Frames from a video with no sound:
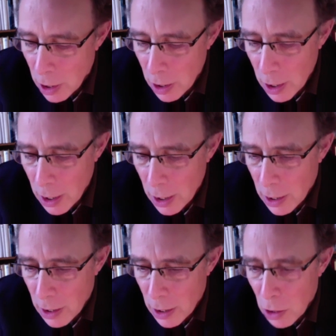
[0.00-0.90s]

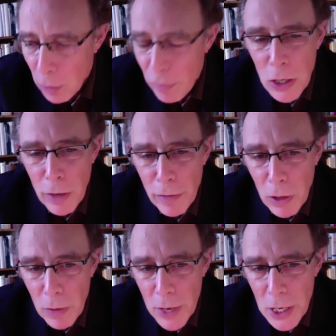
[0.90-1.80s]
philosophical
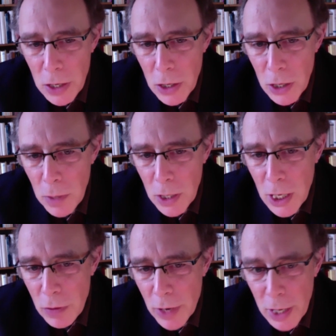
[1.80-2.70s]
questions, but
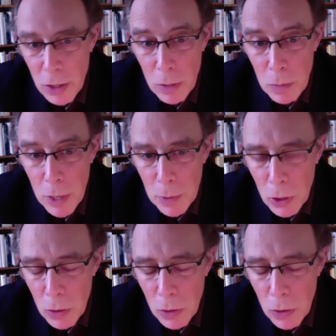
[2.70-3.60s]
these were actually people
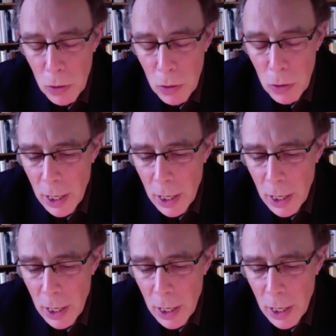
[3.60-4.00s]
who were